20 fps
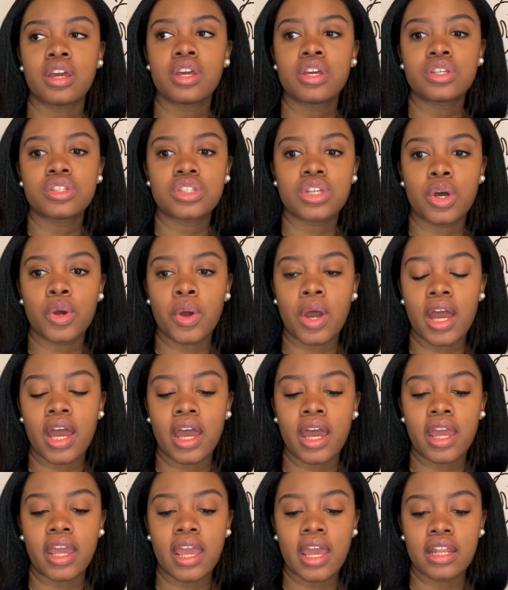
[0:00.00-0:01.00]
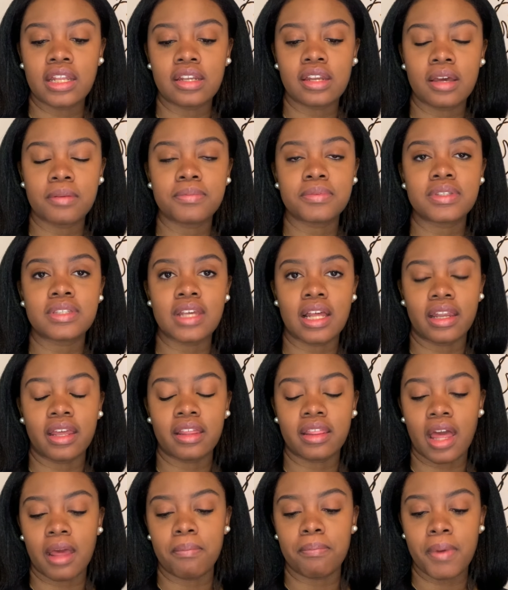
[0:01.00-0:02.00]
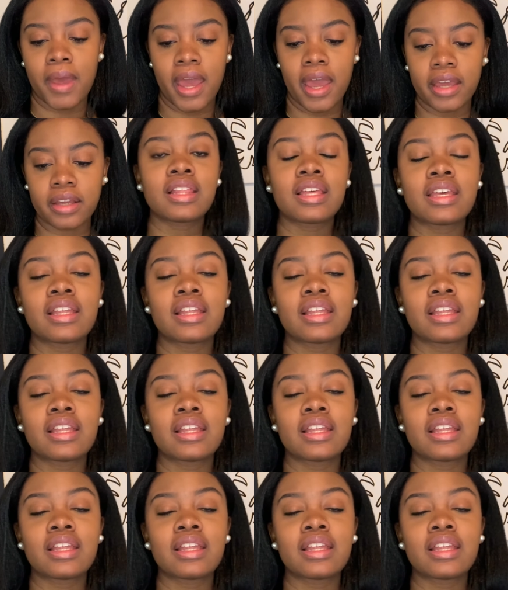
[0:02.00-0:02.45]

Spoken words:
So I ended up selling that bag. The